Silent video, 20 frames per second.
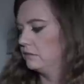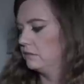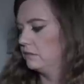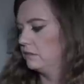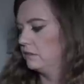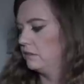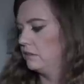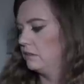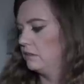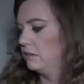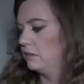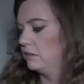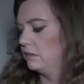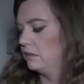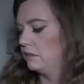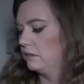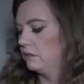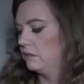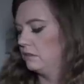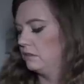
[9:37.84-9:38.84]

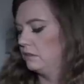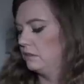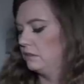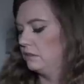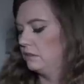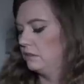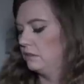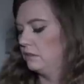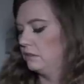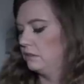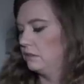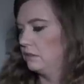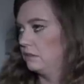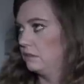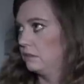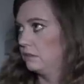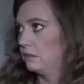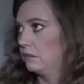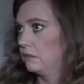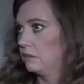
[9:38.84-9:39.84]

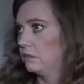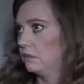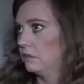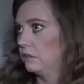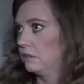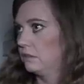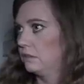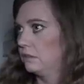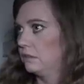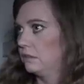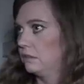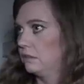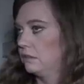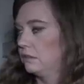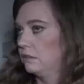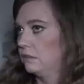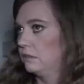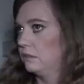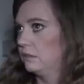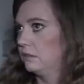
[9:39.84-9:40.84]

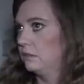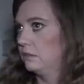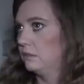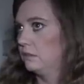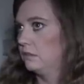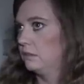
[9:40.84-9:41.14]
[no speech]